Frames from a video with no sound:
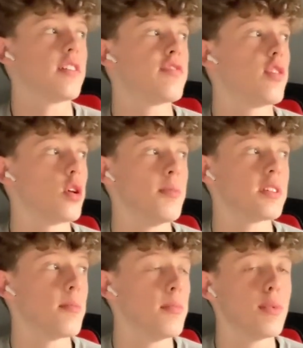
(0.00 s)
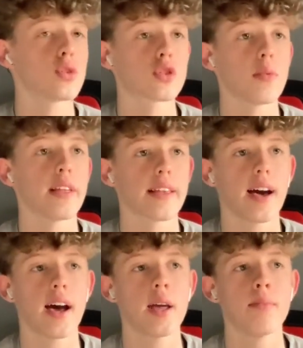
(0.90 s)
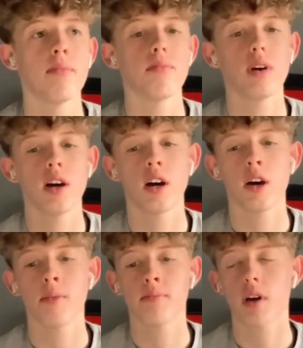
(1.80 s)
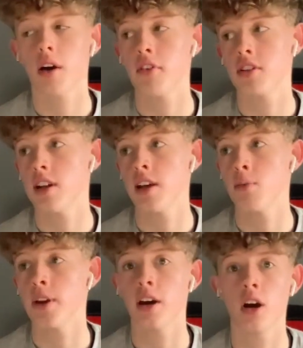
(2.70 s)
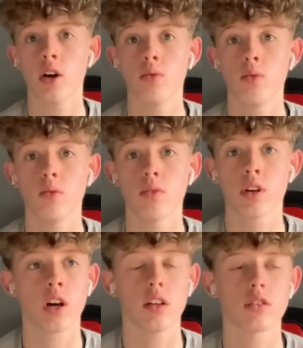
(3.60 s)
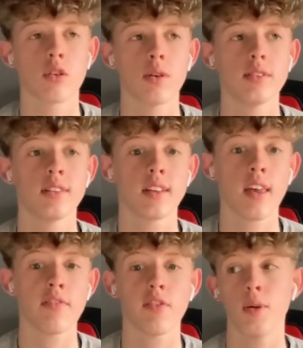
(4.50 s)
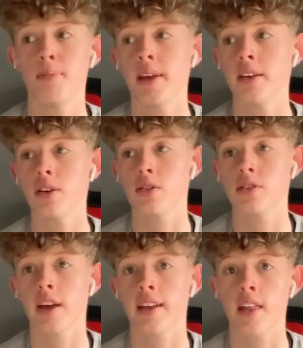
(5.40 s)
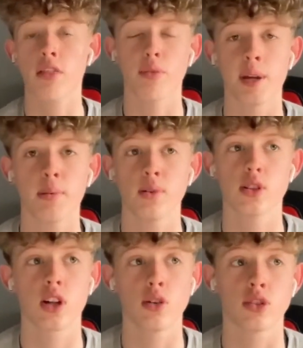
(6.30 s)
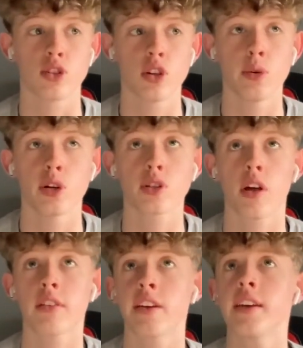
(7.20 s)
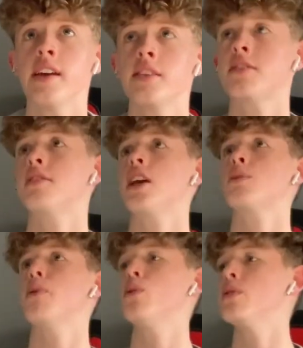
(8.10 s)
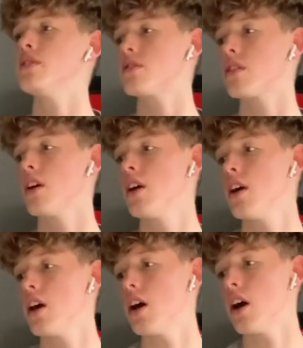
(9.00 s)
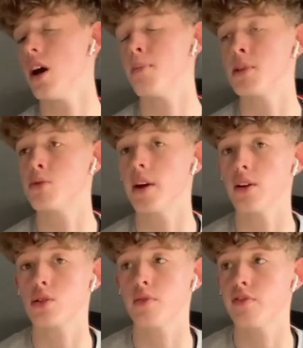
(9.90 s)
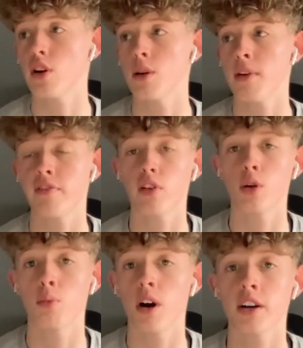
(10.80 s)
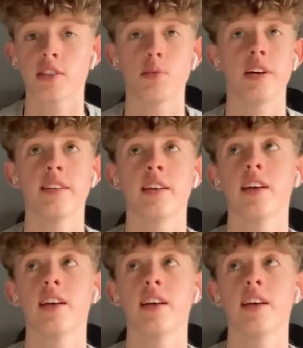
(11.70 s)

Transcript: Fulham is a must-win game. Obviously, we know the consequences if Fulham beat us. They get 3 points closest to us. I think it's 6 points between us and Fulham if Fulham were to win,